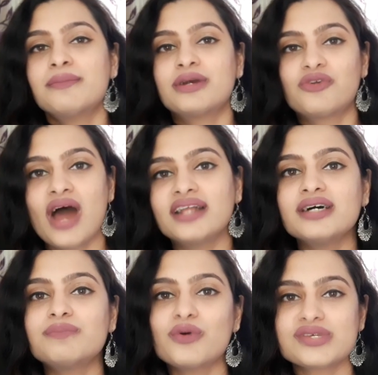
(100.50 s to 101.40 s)
but
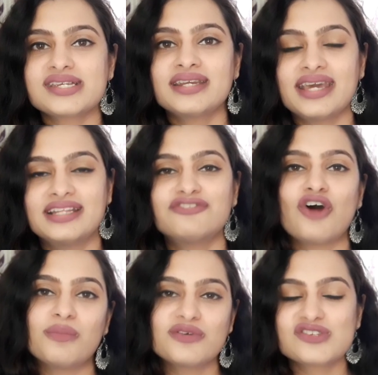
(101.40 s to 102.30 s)
rather post it in the
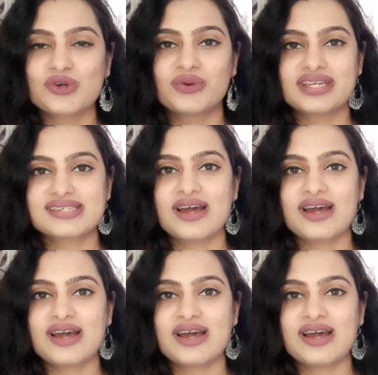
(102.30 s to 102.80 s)
form of stories.